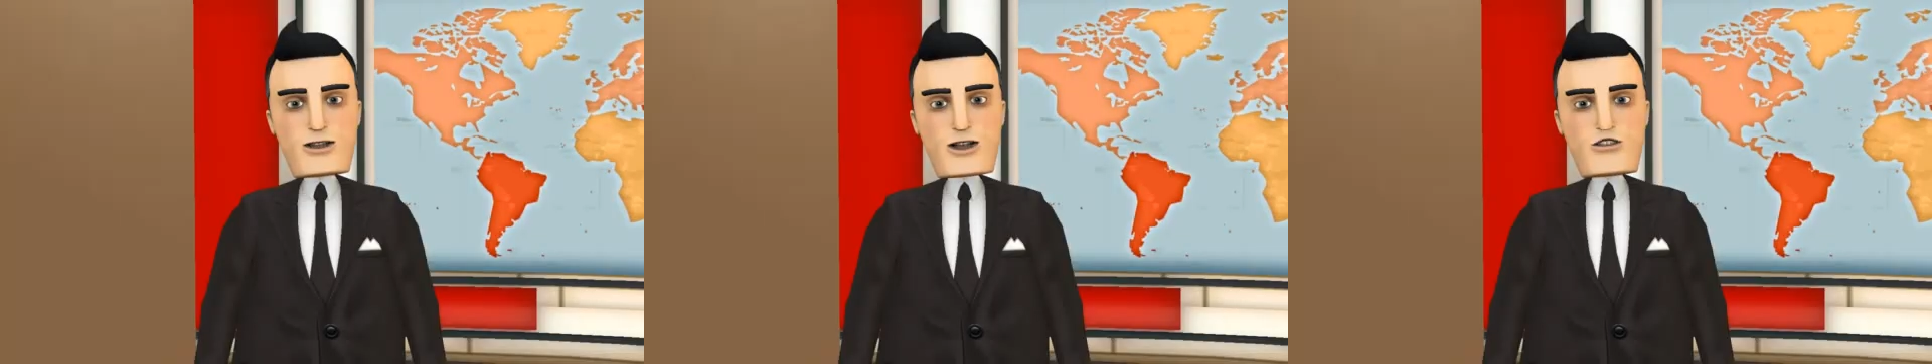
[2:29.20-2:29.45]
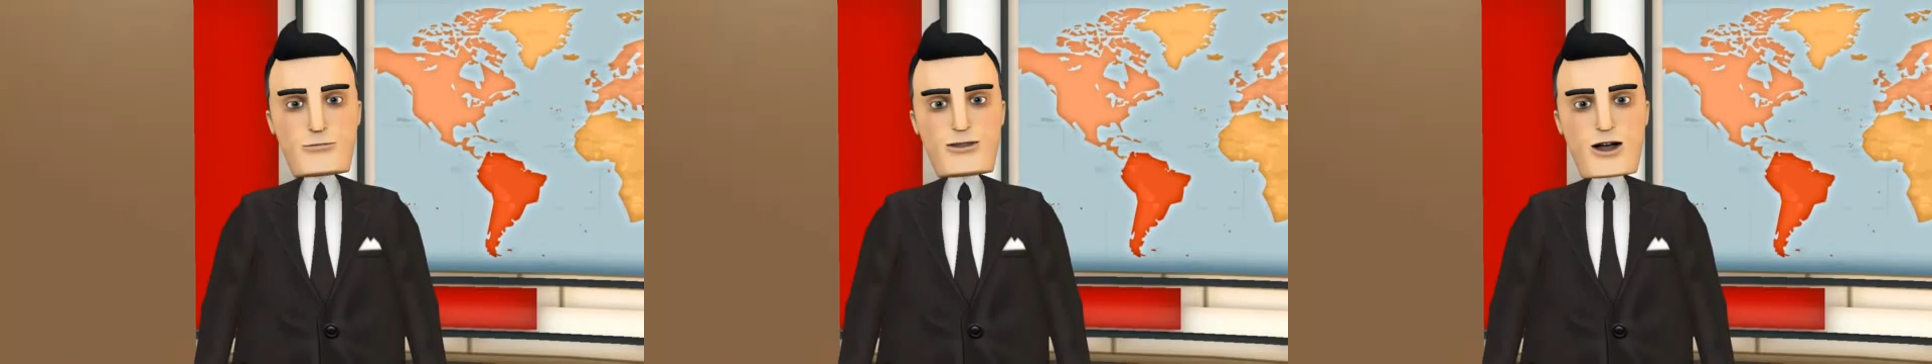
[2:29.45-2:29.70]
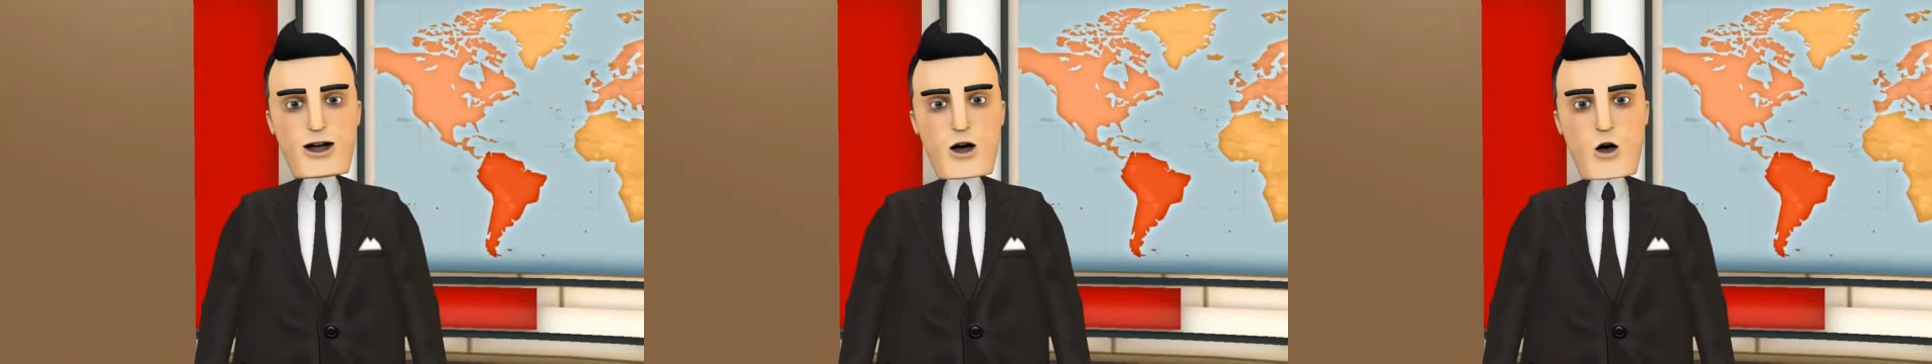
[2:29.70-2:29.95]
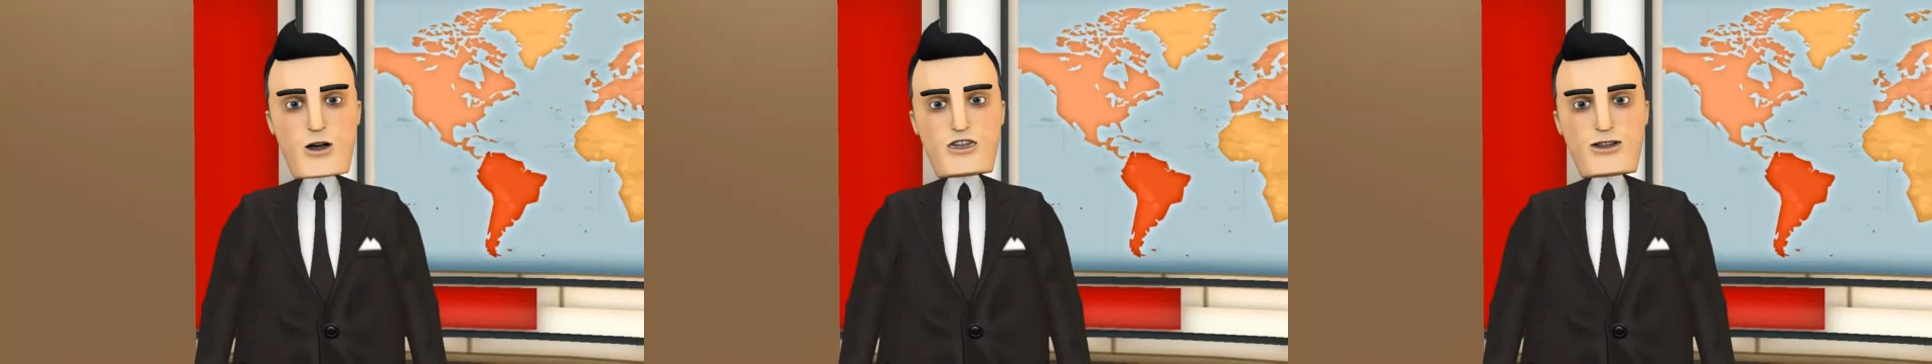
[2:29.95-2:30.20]

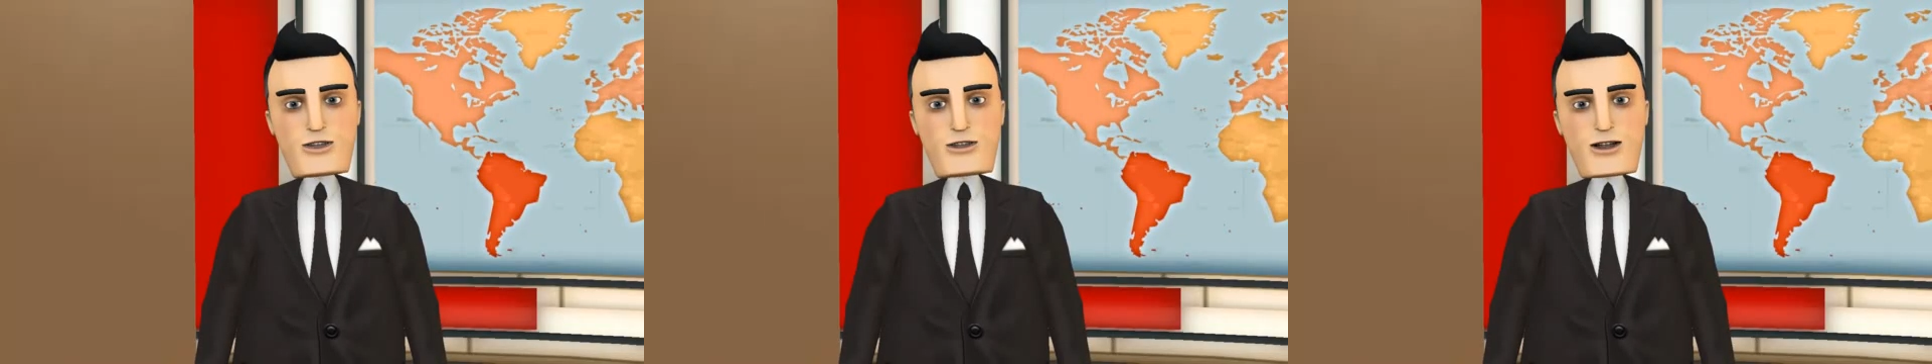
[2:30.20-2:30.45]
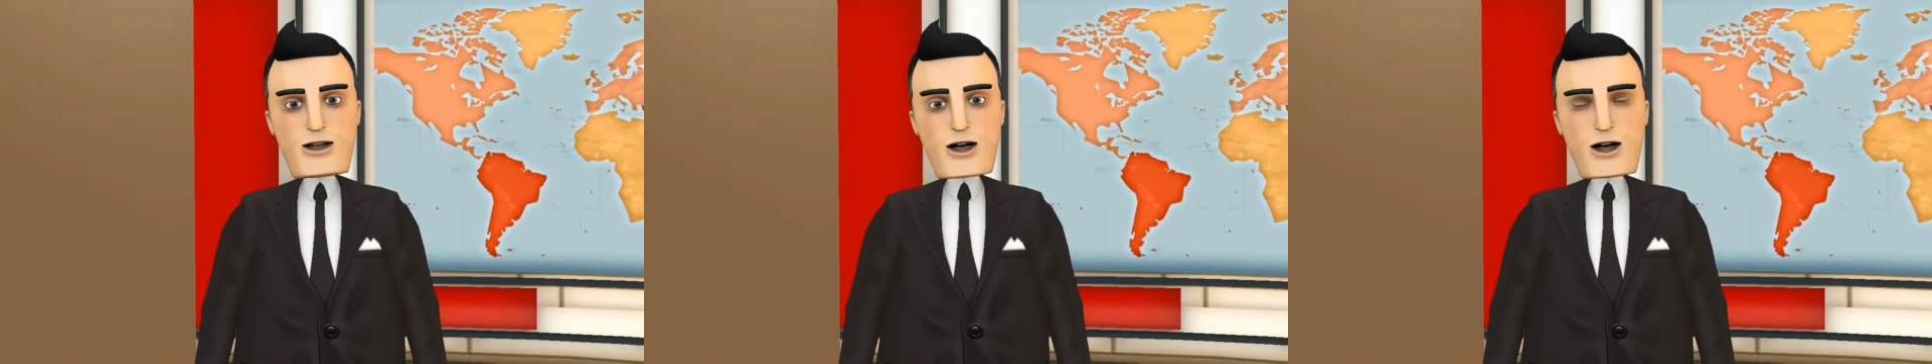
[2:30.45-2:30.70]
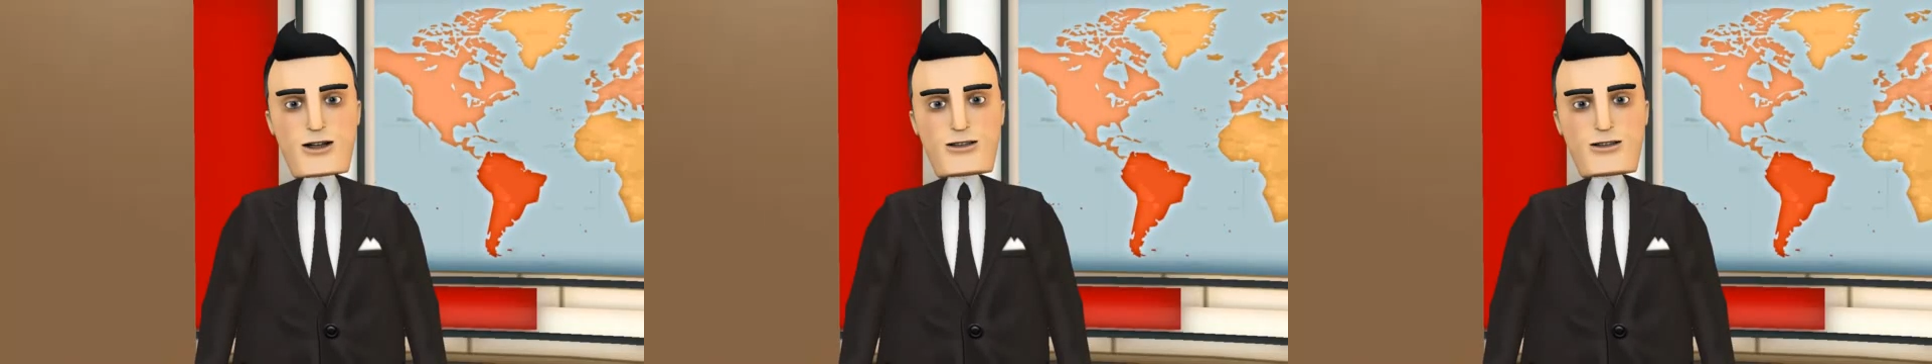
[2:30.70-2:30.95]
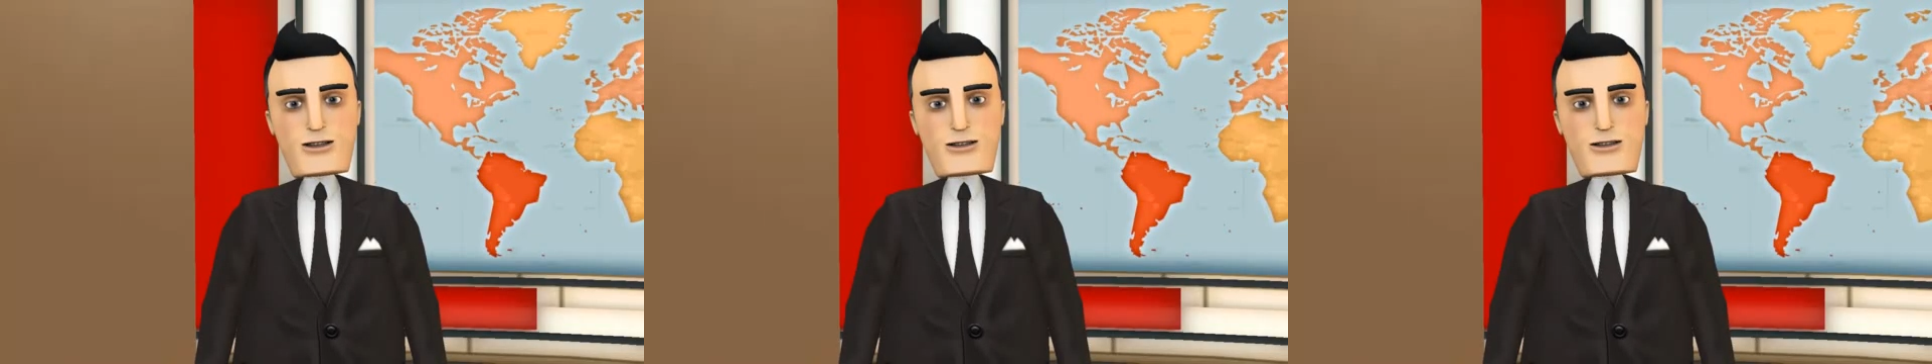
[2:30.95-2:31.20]
FBI arresting a
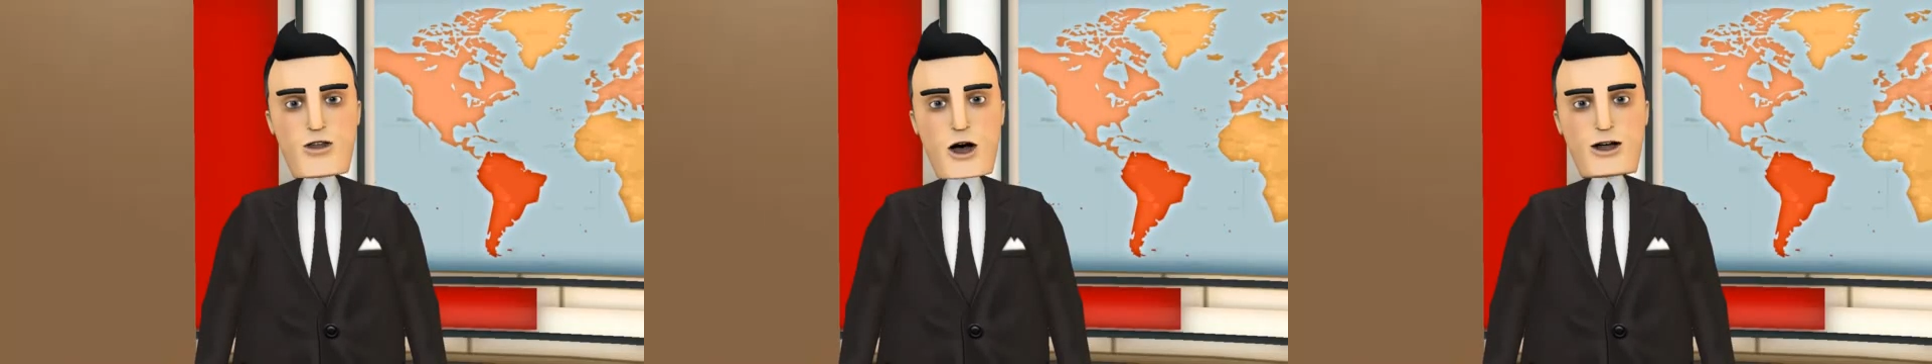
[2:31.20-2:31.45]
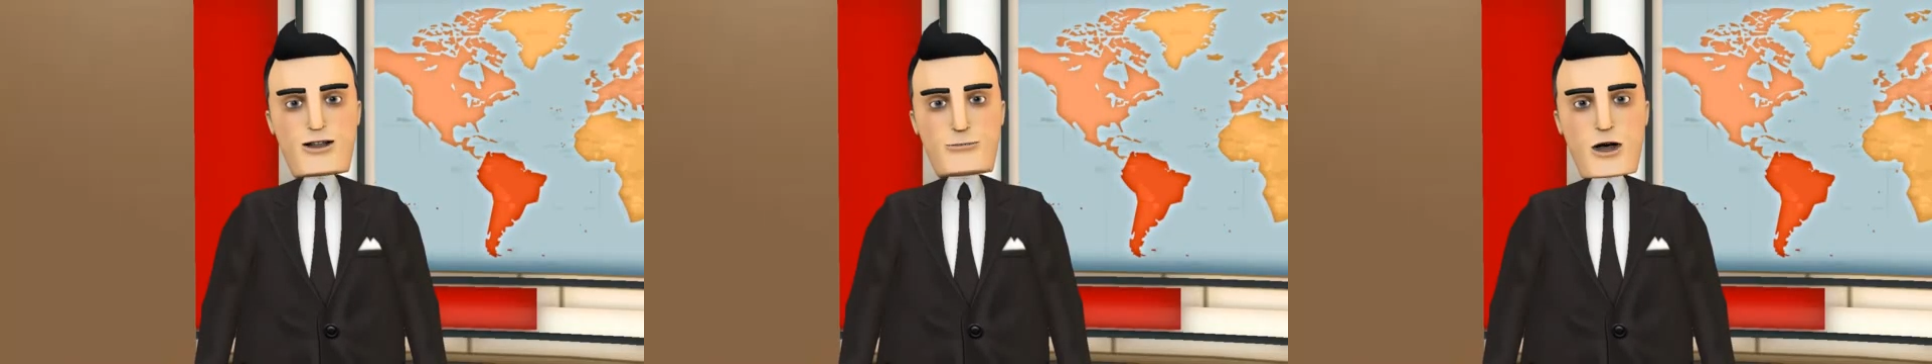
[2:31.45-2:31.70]
19-year-old